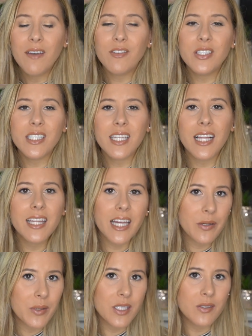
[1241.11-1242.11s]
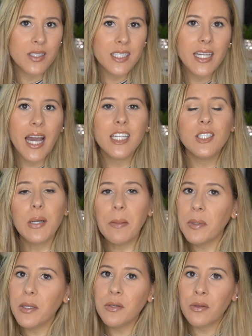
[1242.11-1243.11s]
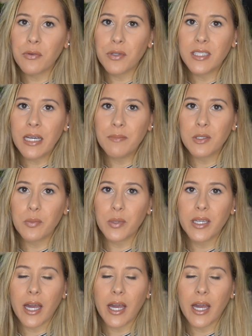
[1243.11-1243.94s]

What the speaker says: If you did like what you see, I do upload 3 times a week.